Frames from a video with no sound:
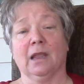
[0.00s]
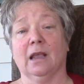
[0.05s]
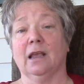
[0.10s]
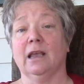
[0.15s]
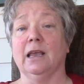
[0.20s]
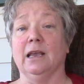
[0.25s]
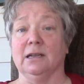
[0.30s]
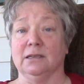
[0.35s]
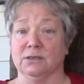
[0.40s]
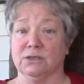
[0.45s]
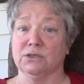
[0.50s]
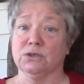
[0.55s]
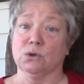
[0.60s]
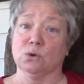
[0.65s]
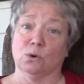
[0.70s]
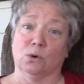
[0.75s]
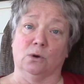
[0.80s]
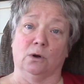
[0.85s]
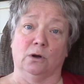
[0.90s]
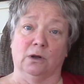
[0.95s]
In
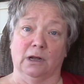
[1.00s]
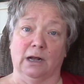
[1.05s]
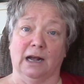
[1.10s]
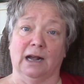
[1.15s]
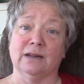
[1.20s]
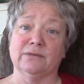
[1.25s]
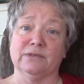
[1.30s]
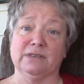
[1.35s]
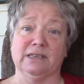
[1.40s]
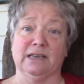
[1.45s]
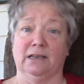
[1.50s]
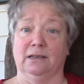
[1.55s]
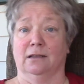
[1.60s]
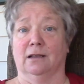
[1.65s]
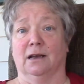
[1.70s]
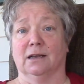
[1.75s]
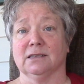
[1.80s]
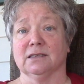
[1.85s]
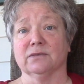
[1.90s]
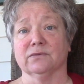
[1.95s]
school, I've seen
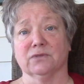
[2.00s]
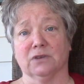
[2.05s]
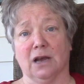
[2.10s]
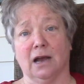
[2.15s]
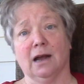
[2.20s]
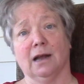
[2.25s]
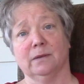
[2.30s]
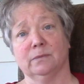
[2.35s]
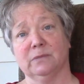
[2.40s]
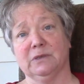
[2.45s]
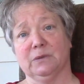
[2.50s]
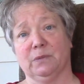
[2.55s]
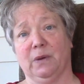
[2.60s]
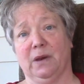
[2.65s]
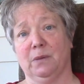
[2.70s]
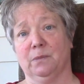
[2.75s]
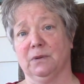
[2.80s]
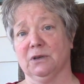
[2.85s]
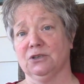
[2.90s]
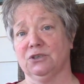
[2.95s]
lots of times
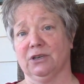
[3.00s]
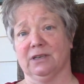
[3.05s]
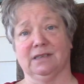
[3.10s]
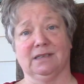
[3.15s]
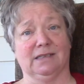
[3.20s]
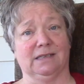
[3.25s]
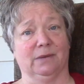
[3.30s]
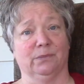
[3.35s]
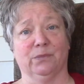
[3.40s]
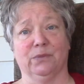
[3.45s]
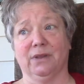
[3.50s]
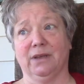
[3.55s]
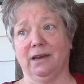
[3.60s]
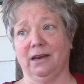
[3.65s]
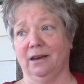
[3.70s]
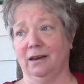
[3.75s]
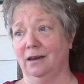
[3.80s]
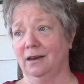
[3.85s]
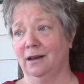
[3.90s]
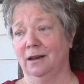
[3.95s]
people just
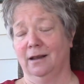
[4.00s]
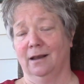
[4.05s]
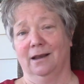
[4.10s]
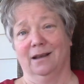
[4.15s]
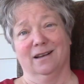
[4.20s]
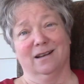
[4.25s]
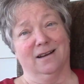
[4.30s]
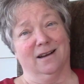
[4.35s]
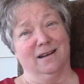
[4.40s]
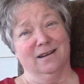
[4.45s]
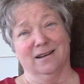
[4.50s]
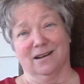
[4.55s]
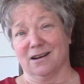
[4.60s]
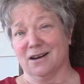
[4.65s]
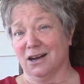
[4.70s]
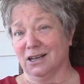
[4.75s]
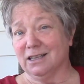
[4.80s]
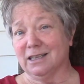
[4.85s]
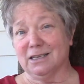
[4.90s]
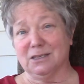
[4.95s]
simply kind of
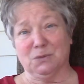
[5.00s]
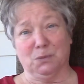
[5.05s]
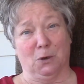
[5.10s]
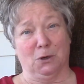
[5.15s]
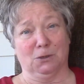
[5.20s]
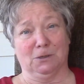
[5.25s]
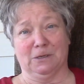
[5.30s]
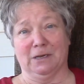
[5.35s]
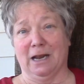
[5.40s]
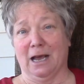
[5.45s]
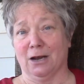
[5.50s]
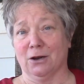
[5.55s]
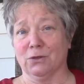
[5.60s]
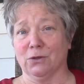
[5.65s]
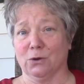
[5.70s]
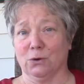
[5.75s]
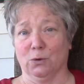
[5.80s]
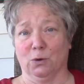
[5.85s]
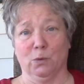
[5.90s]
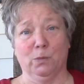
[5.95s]
cut this person out of the
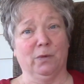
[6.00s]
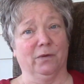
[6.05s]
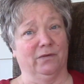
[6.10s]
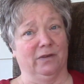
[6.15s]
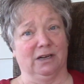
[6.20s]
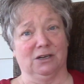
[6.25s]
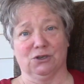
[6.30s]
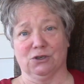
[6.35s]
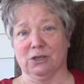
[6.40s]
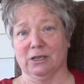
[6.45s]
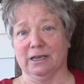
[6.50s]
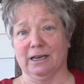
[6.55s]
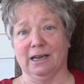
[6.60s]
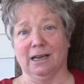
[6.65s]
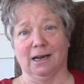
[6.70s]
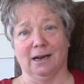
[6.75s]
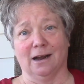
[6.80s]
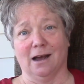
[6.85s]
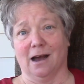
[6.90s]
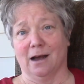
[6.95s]
group eventually,
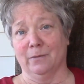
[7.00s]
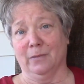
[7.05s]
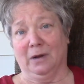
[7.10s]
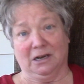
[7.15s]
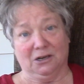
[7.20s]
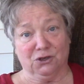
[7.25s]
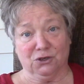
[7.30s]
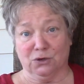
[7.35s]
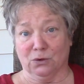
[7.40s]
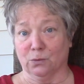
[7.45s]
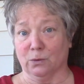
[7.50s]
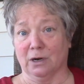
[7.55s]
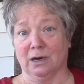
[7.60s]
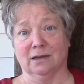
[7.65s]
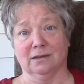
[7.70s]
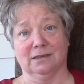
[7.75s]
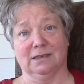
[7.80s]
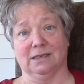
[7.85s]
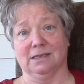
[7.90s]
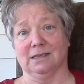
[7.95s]
and I'm not sure what
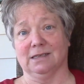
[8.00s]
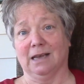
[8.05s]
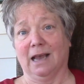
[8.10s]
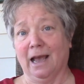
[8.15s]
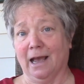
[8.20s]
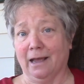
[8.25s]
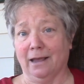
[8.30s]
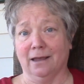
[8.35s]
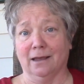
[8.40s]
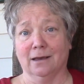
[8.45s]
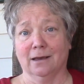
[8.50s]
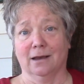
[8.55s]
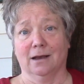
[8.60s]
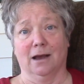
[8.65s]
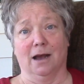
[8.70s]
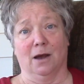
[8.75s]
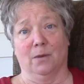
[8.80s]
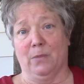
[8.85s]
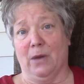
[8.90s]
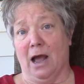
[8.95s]
else to say
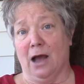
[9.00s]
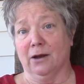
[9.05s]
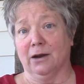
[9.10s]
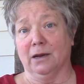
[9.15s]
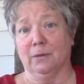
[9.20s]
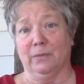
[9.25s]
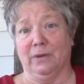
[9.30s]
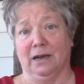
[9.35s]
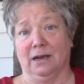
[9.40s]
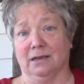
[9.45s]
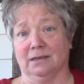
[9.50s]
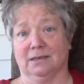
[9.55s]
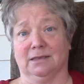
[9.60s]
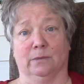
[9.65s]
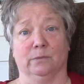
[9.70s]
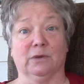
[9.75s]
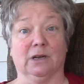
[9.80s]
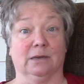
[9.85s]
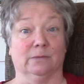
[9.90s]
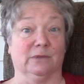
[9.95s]
about it because
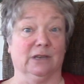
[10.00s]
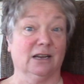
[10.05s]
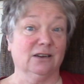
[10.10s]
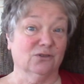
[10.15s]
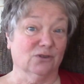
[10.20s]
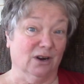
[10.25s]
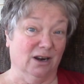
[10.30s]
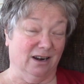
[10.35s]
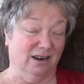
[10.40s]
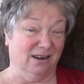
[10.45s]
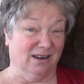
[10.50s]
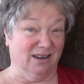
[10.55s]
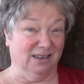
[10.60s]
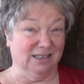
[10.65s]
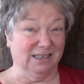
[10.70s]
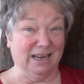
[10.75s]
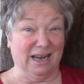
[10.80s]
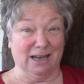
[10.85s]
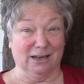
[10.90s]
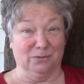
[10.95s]
sometimes I try to
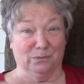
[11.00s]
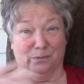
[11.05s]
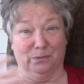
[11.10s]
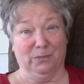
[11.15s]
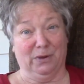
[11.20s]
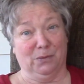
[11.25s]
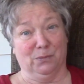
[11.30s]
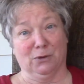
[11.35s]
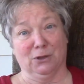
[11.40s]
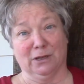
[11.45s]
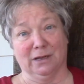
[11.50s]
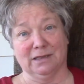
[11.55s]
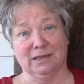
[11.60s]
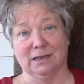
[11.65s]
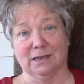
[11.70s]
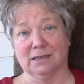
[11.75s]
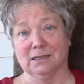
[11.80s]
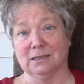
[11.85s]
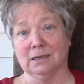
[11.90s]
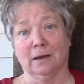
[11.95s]
contact people like
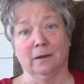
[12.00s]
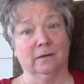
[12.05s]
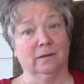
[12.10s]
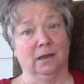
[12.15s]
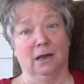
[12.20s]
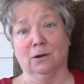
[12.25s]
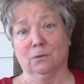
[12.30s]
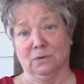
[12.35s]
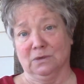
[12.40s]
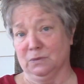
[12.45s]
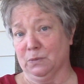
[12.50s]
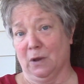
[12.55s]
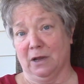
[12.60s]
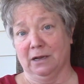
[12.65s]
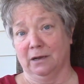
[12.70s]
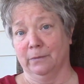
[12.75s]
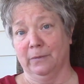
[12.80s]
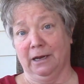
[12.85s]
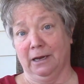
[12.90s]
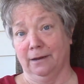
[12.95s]
this. They don't respond
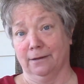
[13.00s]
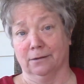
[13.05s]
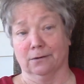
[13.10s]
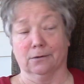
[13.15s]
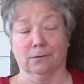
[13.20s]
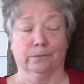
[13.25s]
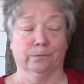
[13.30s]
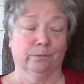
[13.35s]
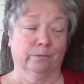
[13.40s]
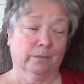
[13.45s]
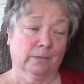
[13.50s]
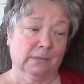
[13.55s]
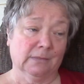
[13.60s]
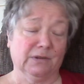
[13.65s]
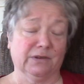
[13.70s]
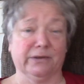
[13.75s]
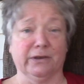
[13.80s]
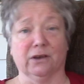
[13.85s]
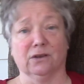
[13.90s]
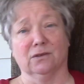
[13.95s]
to me either.
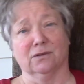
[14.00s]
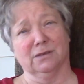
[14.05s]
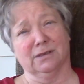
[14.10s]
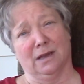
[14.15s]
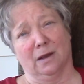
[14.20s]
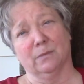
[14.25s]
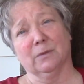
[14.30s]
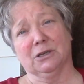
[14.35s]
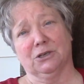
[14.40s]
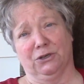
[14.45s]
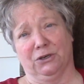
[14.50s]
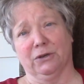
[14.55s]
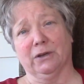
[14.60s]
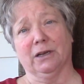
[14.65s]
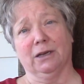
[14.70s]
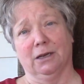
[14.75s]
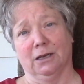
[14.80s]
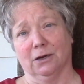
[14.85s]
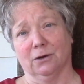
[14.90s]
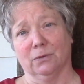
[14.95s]
So there's not much you
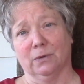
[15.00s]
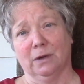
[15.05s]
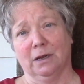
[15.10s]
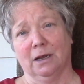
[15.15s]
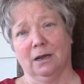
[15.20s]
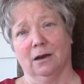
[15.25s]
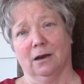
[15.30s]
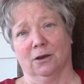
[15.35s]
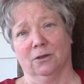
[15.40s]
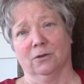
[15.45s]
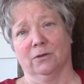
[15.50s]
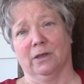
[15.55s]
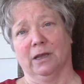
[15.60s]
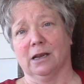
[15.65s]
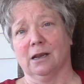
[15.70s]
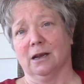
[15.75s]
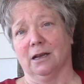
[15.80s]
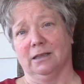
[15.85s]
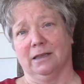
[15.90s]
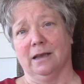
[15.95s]
can do other than
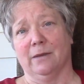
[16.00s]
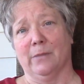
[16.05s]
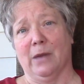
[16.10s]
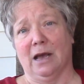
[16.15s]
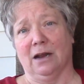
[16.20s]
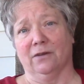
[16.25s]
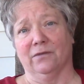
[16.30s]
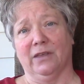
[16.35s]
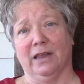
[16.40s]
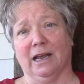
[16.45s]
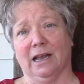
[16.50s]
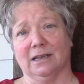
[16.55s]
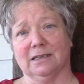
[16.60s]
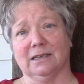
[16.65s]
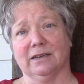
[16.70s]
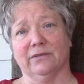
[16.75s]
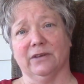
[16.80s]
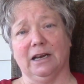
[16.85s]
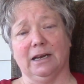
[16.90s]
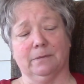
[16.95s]
cut them out of the
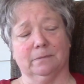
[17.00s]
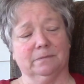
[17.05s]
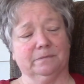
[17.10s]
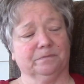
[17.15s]
activity.